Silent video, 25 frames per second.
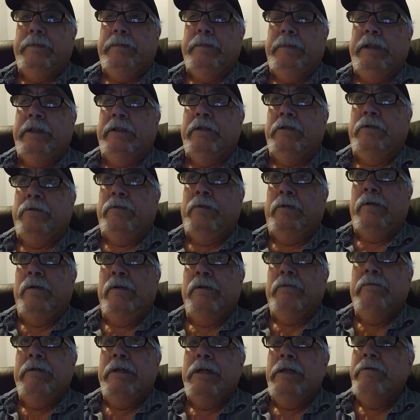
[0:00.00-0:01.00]
In the
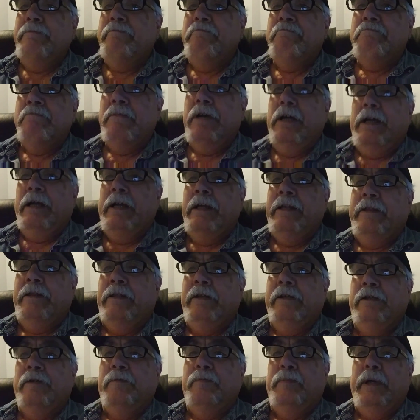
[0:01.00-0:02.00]
long run, I
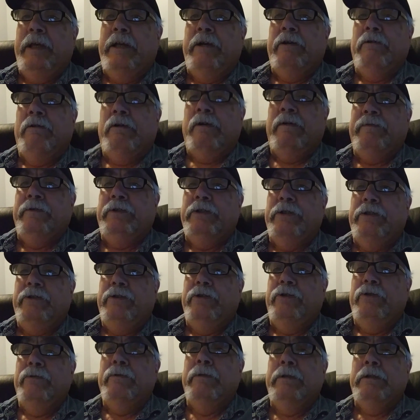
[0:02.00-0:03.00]
think you're better off
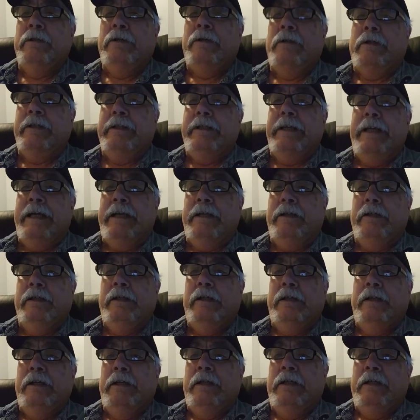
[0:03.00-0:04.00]
just doing all of that.
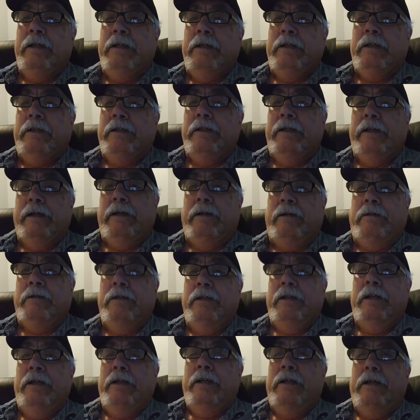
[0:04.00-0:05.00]
Now,
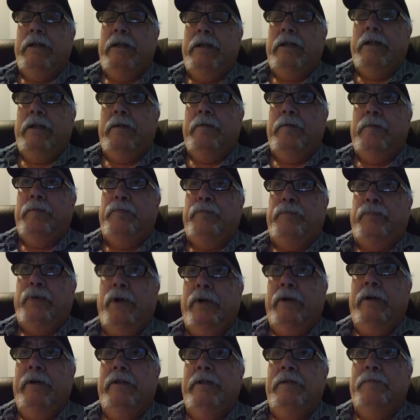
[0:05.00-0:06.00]

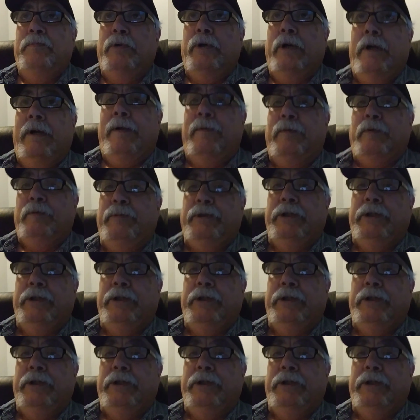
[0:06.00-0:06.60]
part of the problem